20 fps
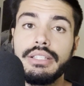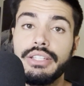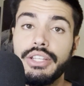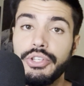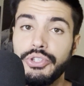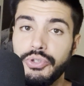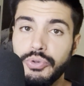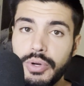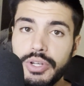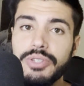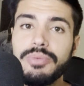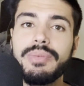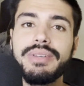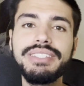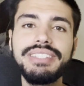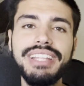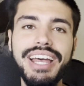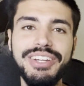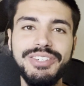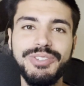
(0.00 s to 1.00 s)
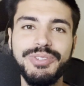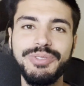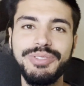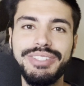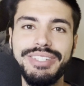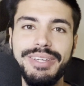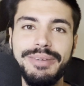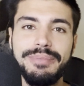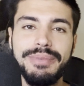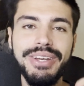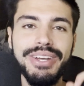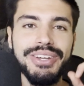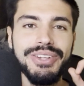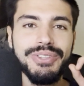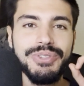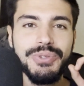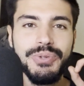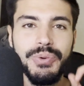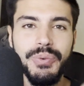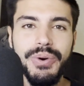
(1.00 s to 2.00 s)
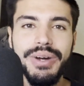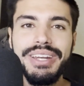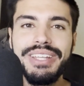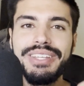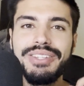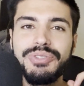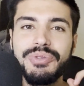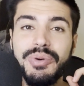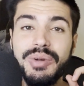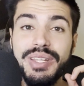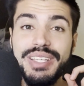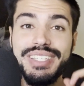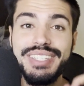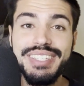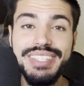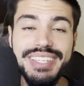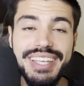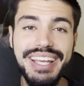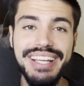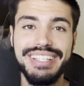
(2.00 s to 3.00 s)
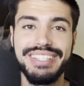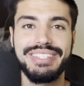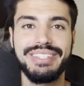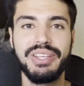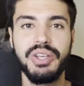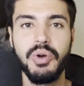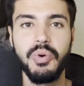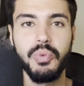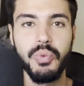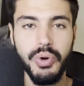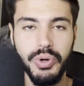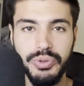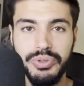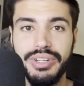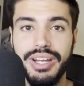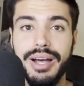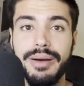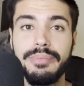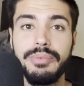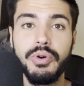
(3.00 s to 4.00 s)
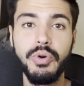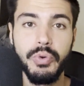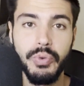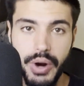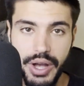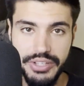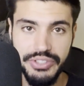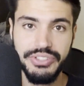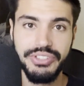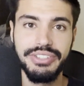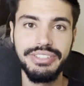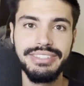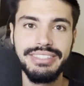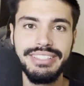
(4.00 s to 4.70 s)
the U.S. men's national team 2026 World Cup roster?